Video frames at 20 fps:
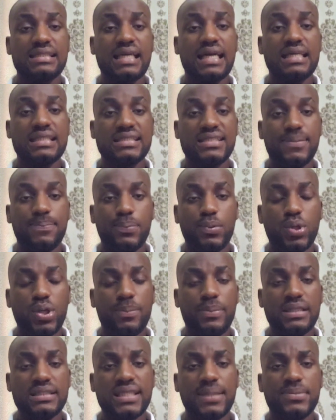can deploy
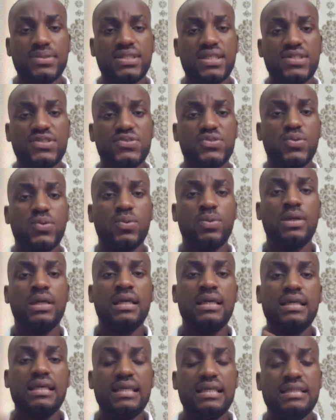Benjamin
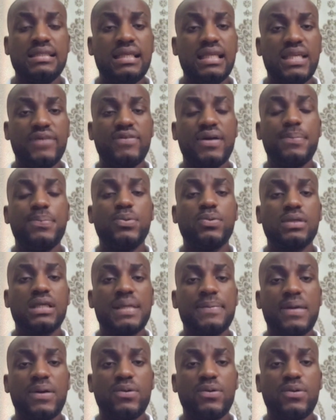Šeško in the Liverpool game.